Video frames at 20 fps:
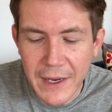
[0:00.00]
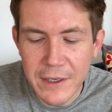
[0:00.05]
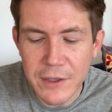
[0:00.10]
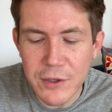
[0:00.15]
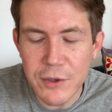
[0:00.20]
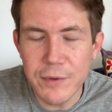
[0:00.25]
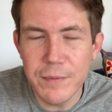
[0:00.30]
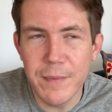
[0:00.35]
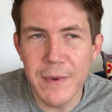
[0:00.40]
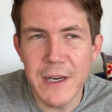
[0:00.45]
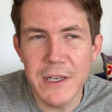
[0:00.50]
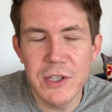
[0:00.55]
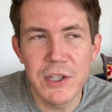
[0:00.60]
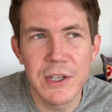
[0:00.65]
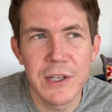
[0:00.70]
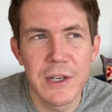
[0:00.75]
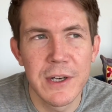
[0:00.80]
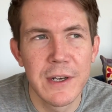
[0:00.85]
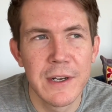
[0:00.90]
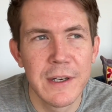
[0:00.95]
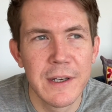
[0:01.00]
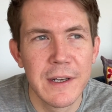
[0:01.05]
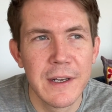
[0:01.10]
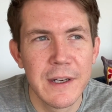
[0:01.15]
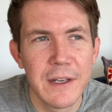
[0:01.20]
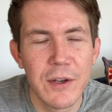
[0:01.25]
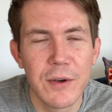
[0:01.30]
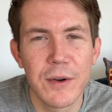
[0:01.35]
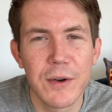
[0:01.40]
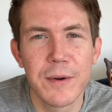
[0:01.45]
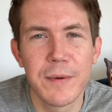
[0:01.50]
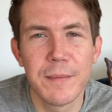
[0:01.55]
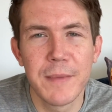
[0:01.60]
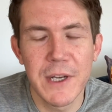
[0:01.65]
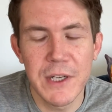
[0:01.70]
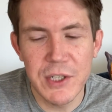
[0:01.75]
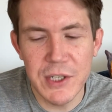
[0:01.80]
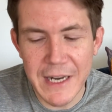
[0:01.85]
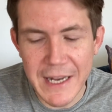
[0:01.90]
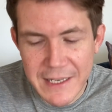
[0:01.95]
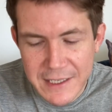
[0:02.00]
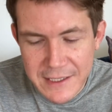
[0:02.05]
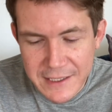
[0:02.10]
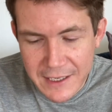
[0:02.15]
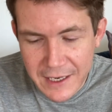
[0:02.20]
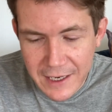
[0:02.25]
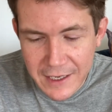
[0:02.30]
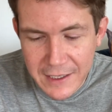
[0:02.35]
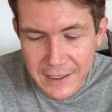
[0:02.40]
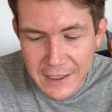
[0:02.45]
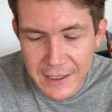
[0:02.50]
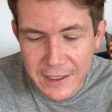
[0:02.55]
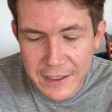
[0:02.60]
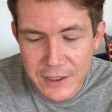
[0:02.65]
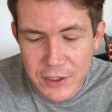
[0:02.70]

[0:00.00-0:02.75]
you'd much, you're much less likely